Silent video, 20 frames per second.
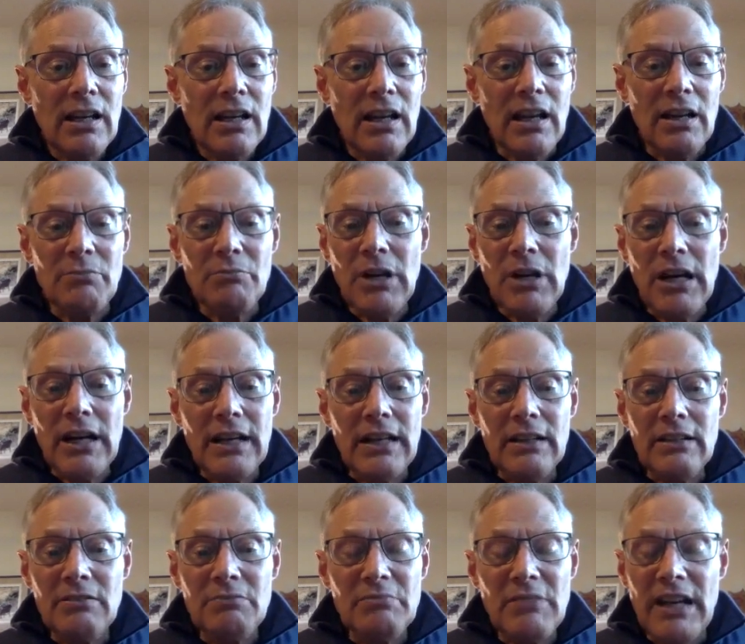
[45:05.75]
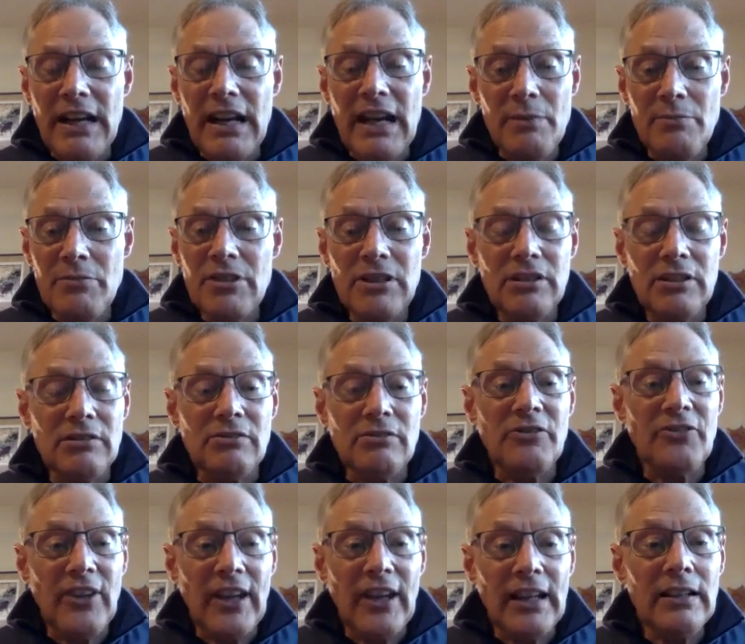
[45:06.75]
at my absolute
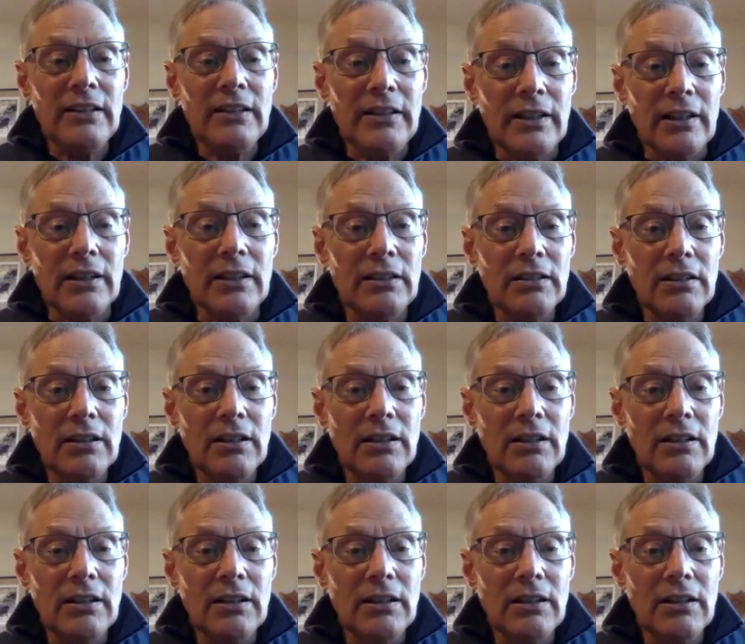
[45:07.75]
failure